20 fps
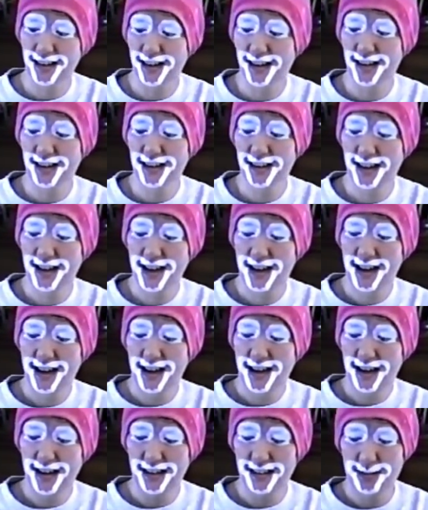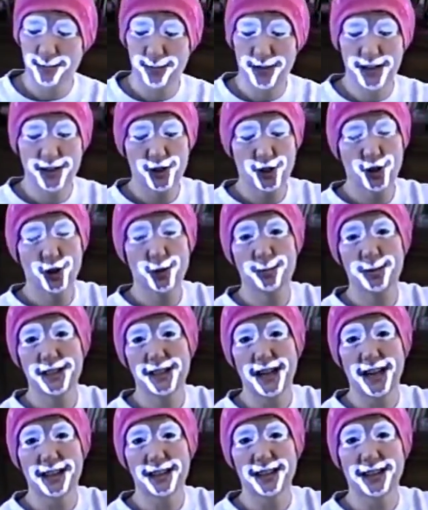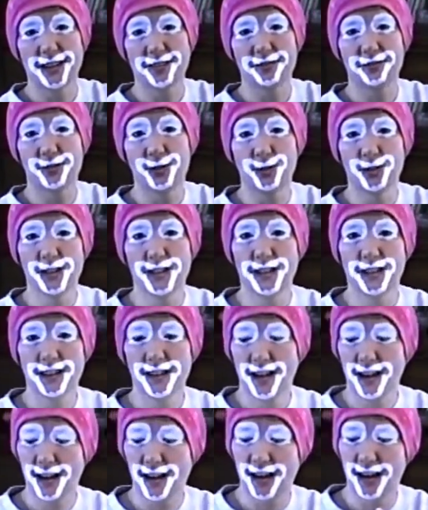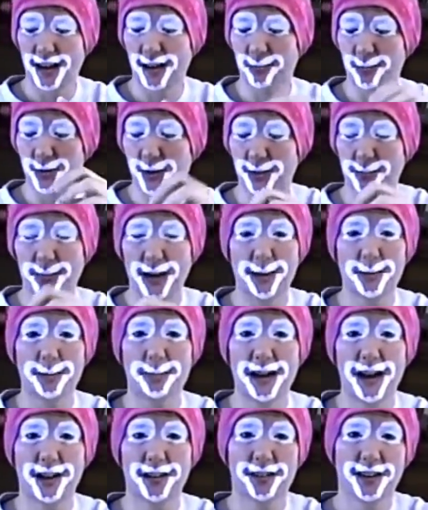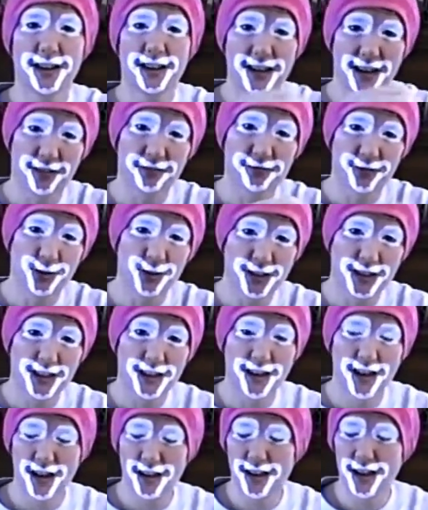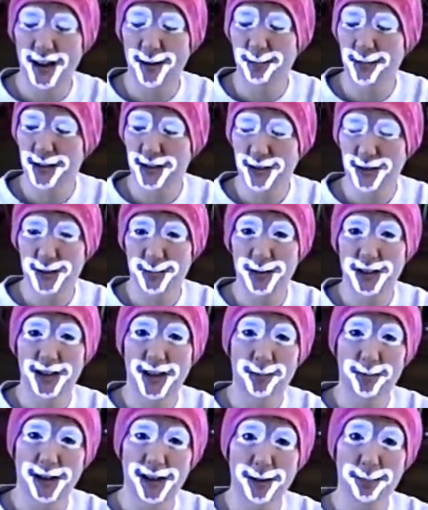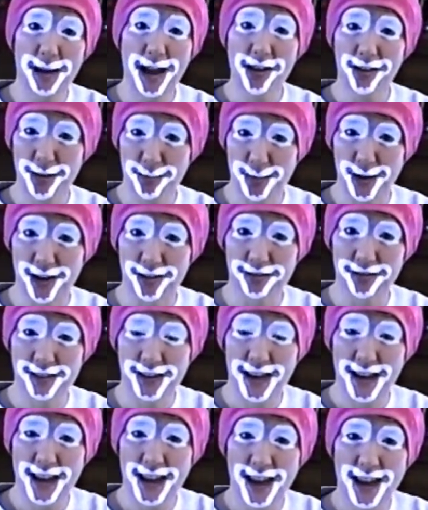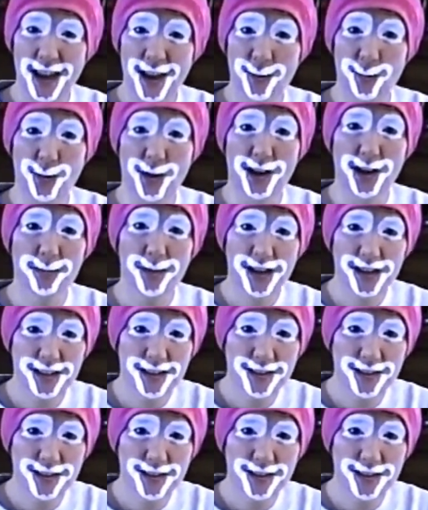Okay? It's a big tube sock that I folded it. I put baby powder in it and I folded it all up so it's become like a powder puff. What I'm